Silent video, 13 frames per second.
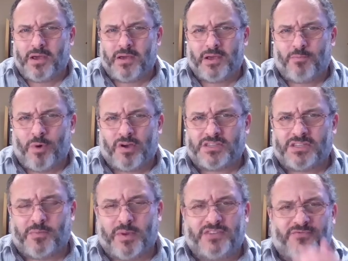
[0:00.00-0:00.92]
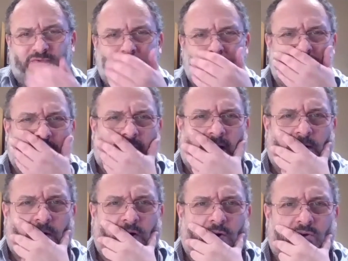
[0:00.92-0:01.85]
it works in the police force
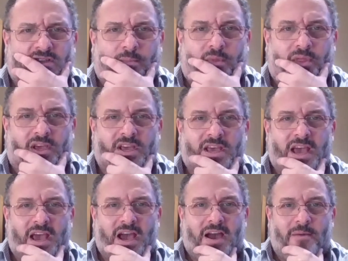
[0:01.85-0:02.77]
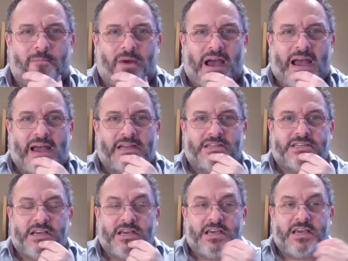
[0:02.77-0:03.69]
or something.
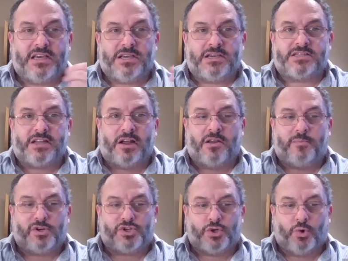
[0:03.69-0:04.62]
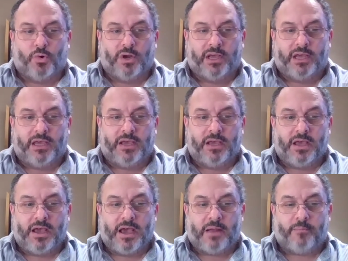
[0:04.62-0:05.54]
And slowly but
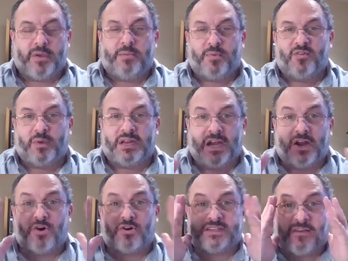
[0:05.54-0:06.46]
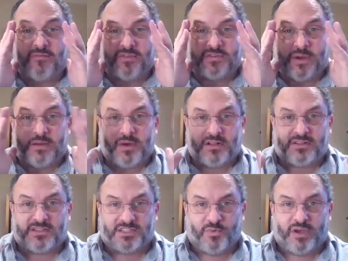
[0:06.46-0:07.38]
surely, and people who've been in lockdown for as many
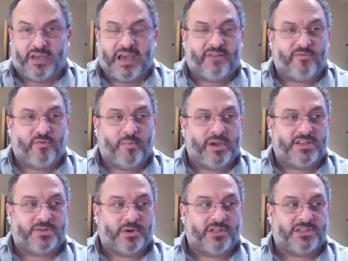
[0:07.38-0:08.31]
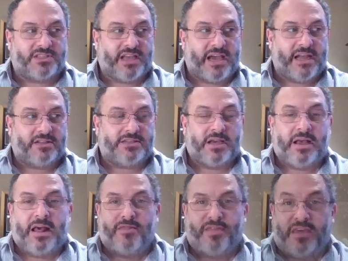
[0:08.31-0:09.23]
months as we have will begin to understand,
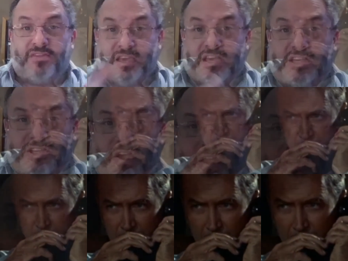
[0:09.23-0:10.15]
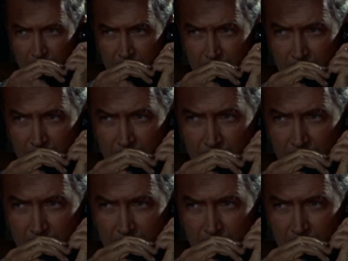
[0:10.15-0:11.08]
they think he's going a
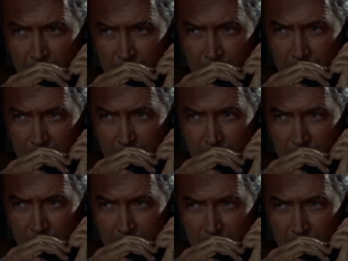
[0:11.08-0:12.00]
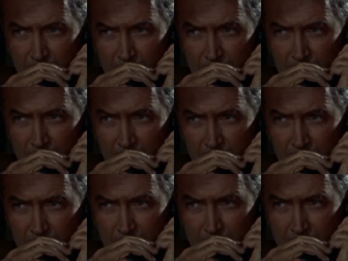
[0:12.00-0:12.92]
bit bonkers, because he's convinced
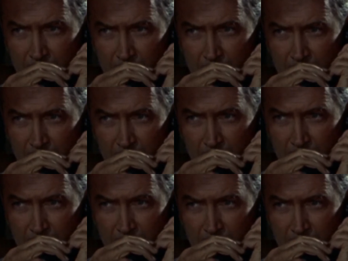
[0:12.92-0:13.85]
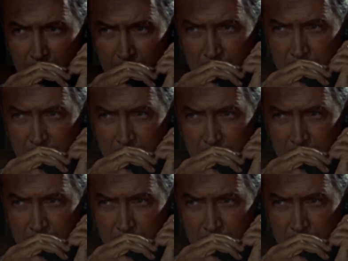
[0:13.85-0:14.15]
he's seen someone preparing to